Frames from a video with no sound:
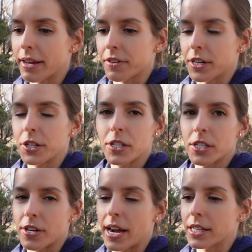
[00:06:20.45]
If they're used to
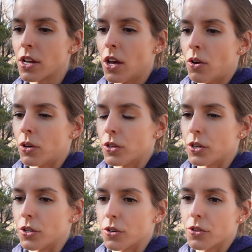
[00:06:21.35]
strides, we'll
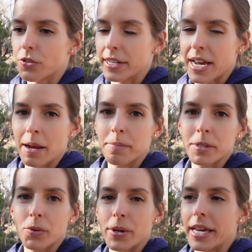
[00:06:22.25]
do 3 times
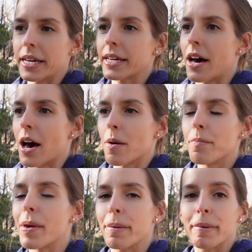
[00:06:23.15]
a week,
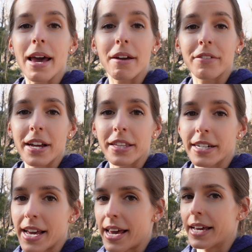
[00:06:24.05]
maybe every other
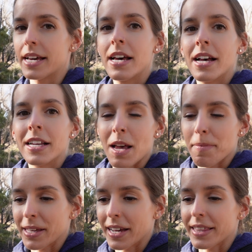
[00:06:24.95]
day,
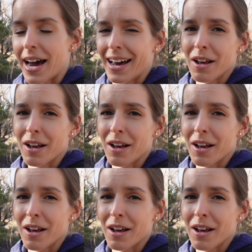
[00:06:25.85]
something like that.